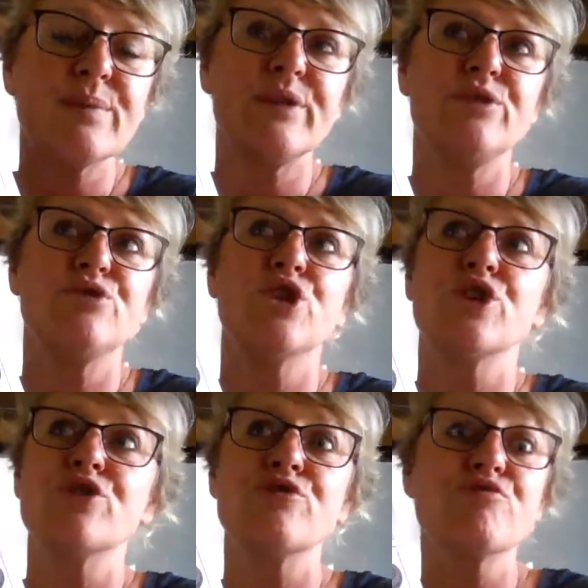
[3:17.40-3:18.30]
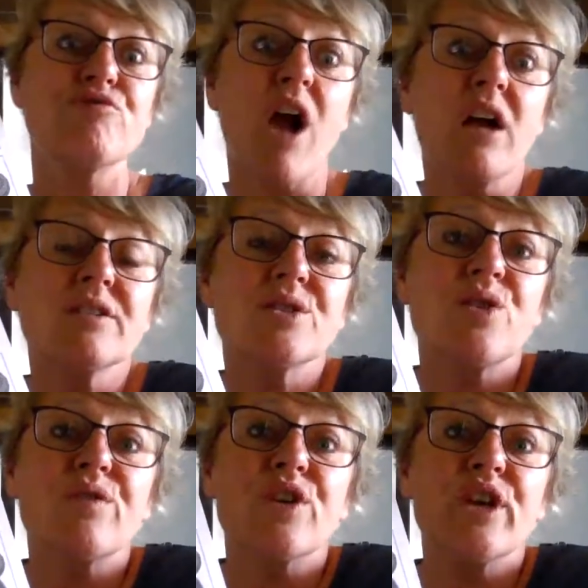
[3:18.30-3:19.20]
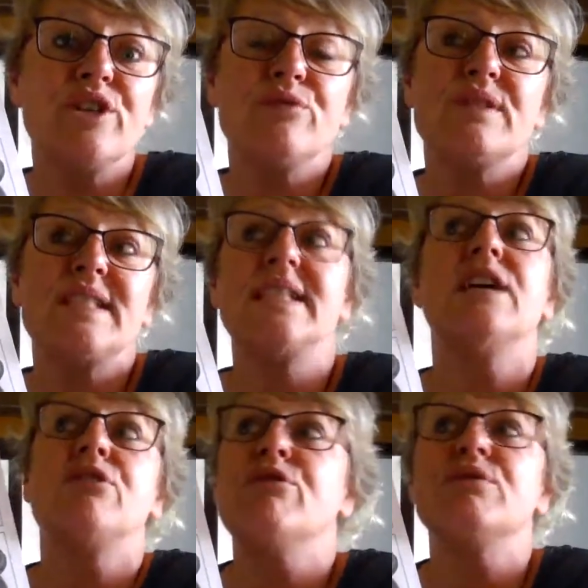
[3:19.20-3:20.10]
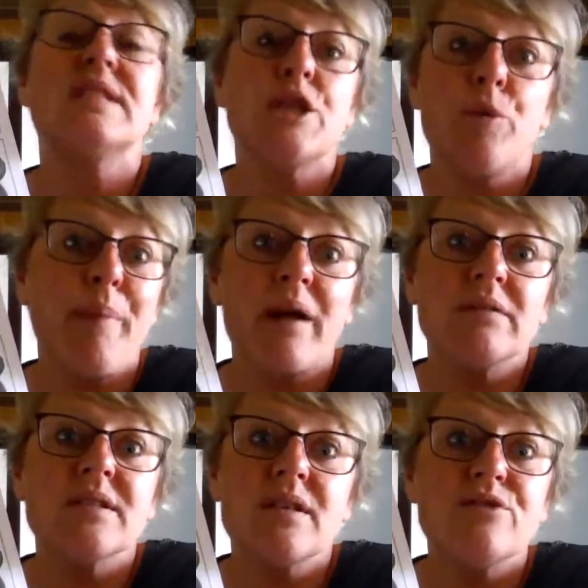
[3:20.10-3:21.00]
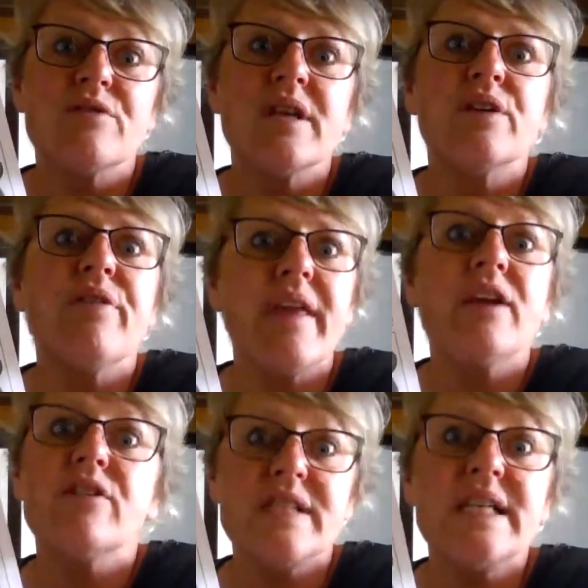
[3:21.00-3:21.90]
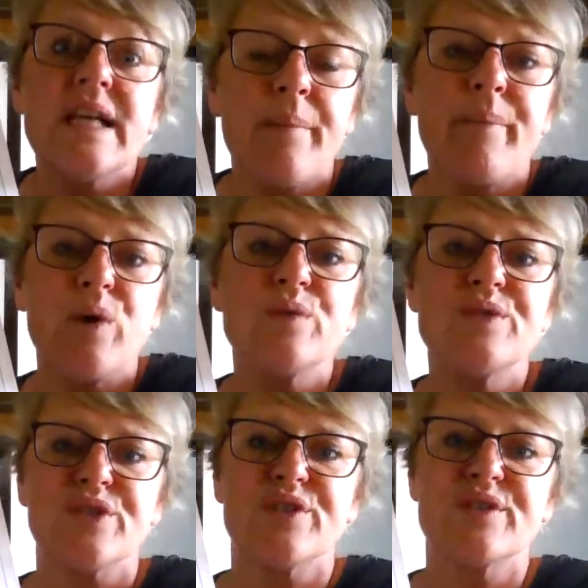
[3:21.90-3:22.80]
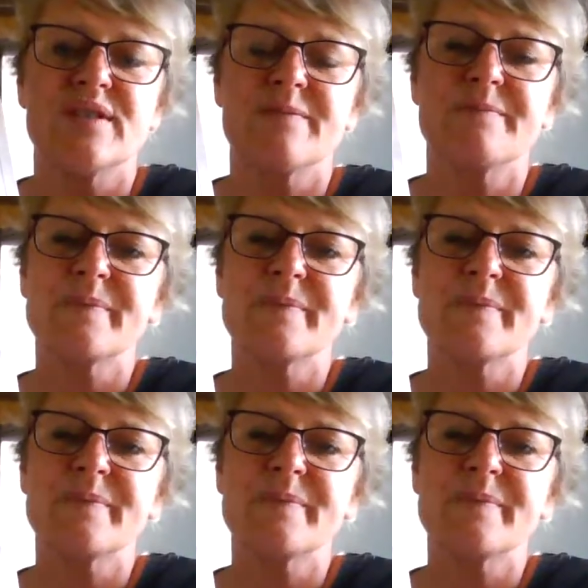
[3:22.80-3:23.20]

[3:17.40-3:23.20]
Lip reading: and when you turn rocks over and you see all those little bugs under there, they're decomposers.